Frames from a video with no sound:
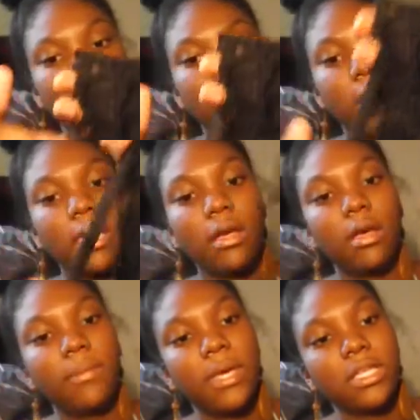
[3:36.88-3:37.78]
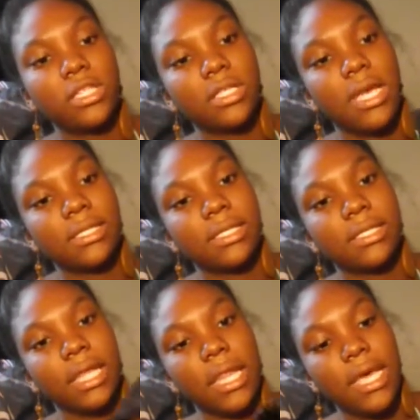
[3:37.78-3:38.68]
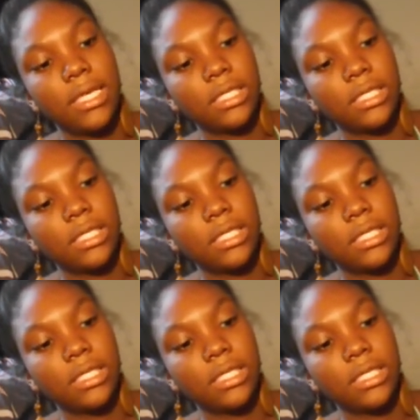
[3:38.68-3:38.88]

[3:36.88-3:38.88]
And it just has this lace